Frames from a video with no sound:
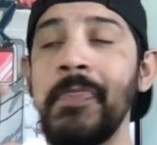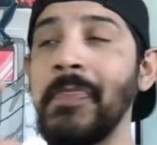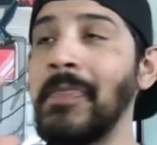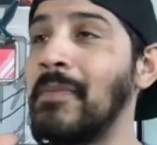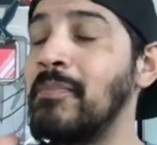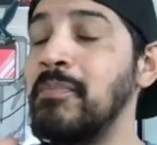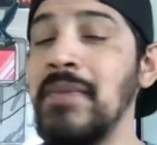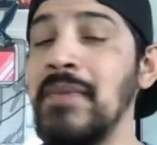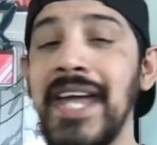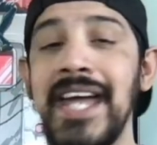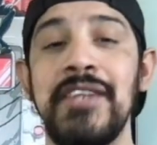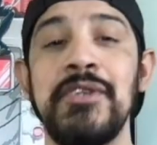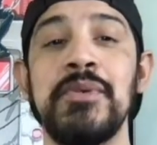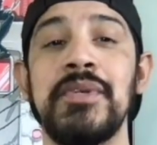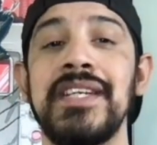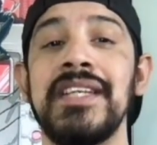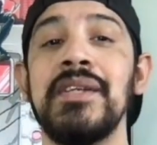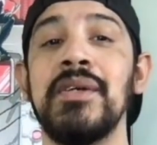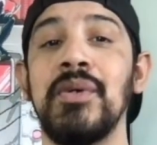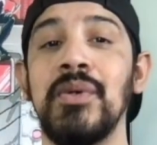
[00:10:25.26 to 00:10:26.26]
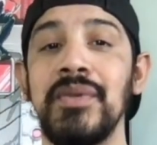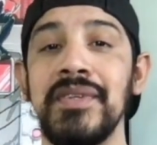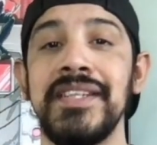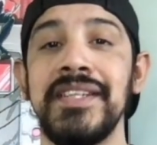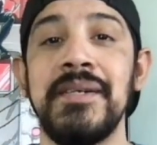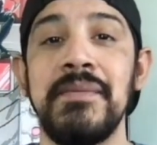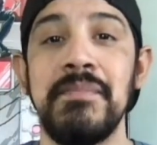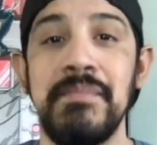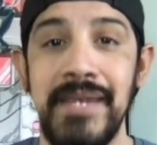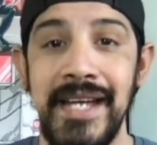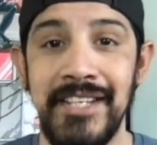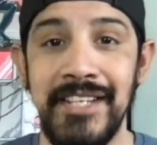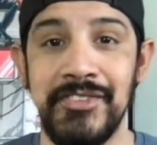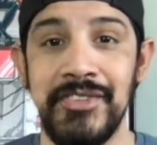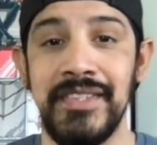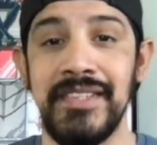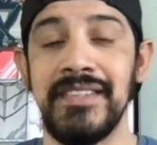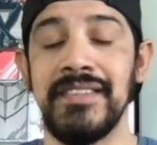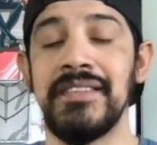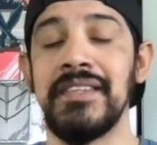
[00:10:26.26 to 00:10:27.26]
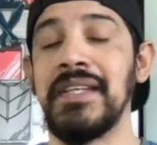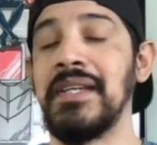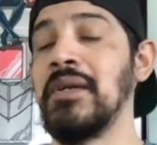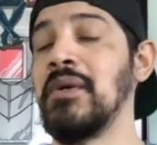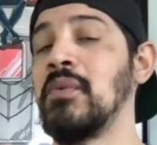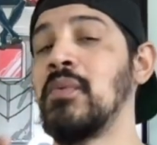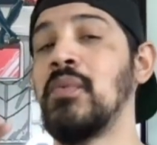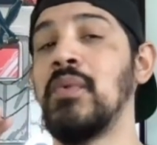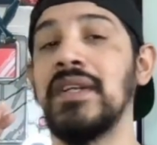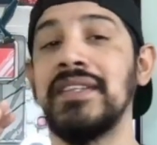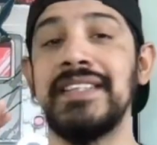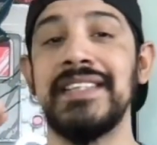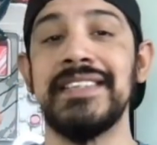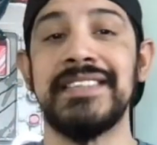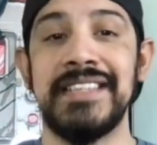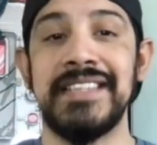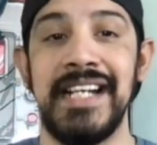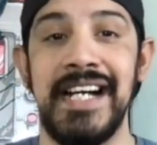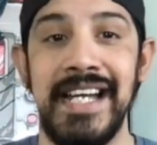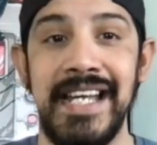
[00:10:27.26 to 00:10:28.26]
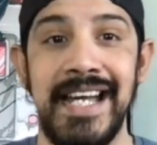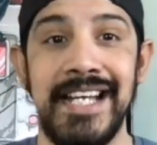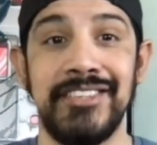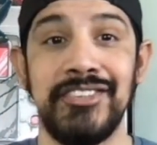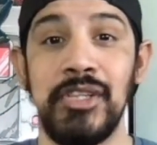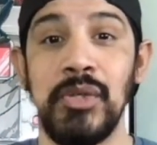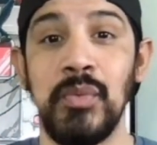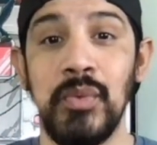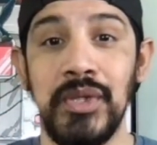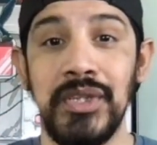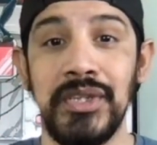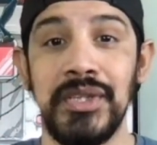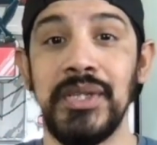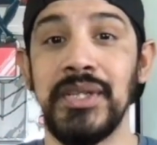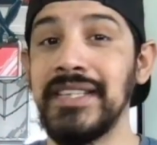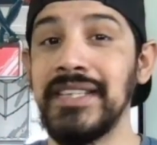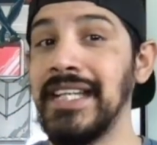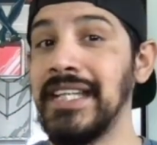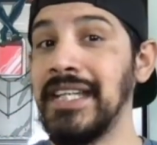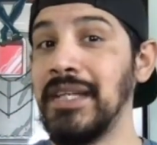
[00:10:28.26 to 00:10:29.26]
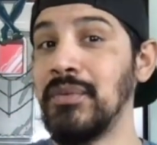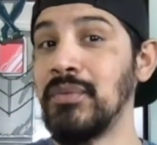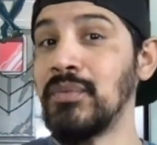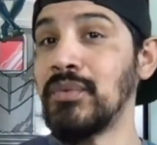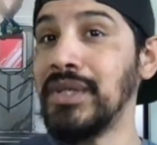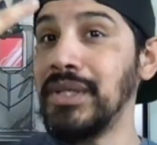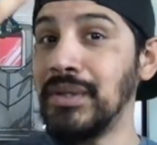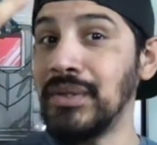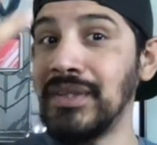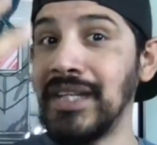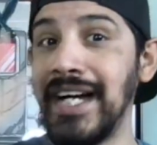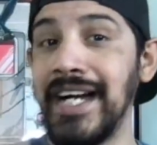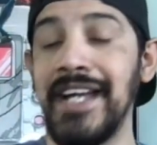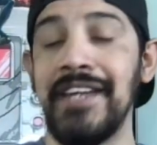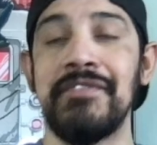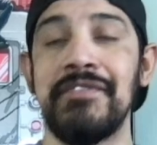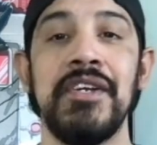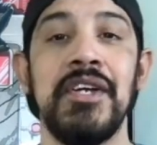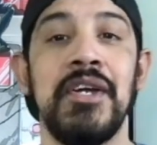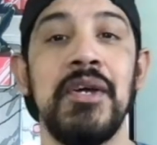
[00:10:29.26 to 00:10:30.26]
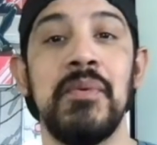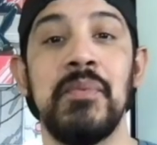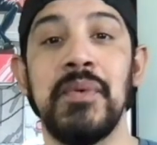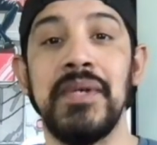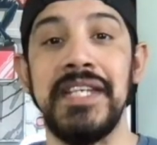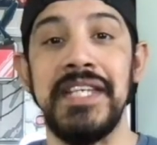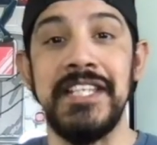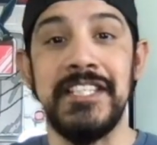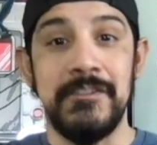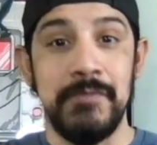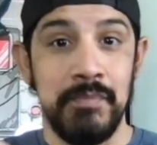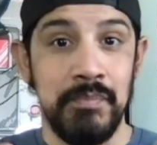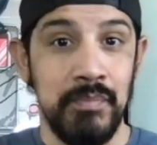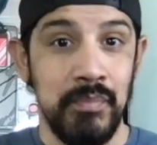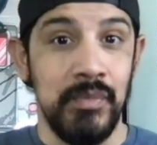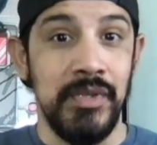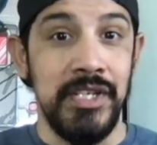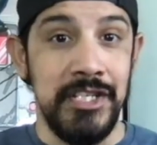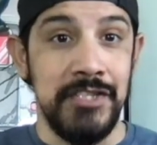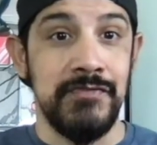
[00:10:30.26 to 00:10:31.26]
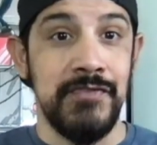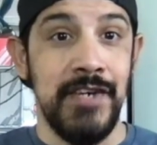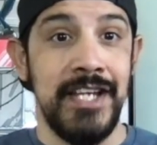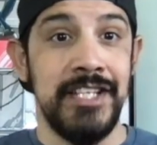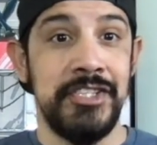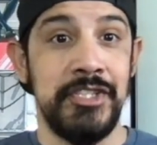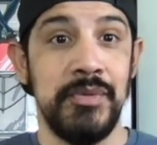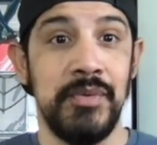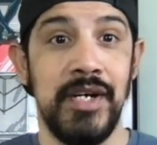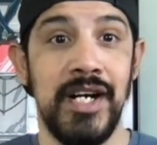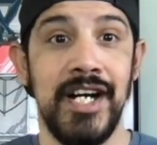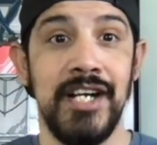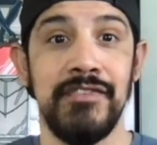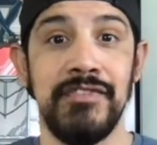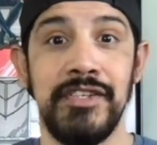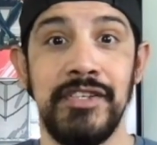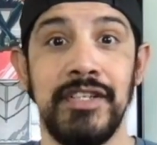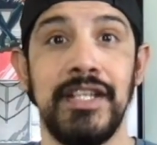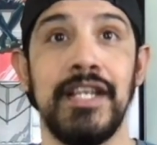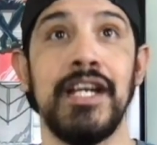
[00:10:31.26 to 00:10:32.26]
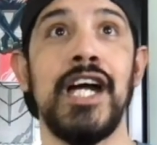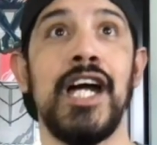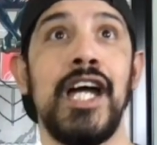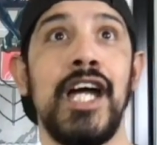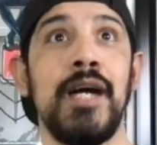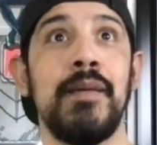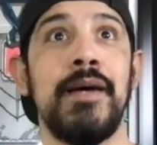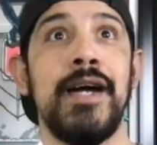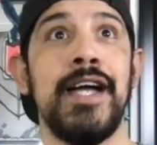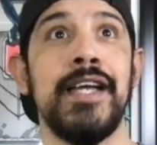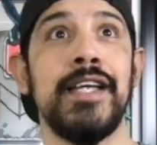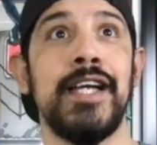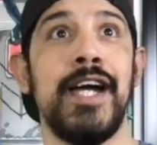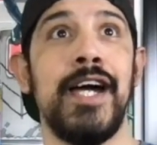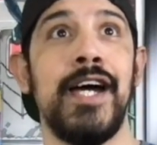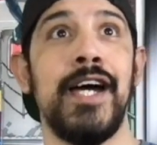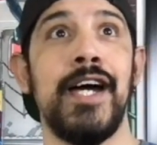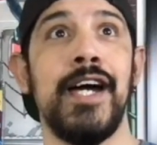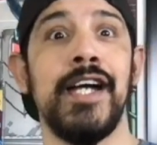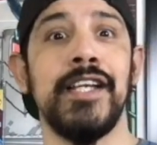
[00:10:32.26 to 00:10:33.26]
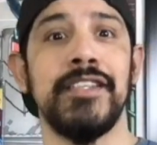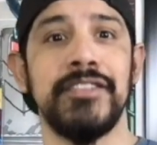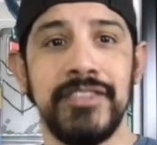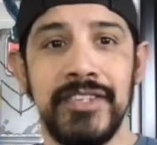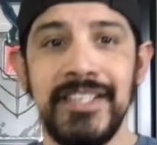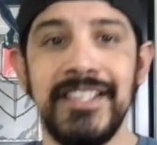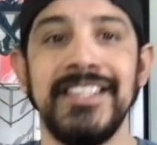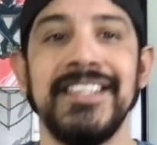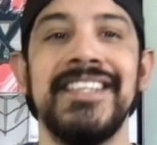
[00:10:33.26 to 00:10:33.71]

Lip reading: Man, you can only imagine what this guy actually would look like in real life when he's fighting you off, and you're like, oh my gosh.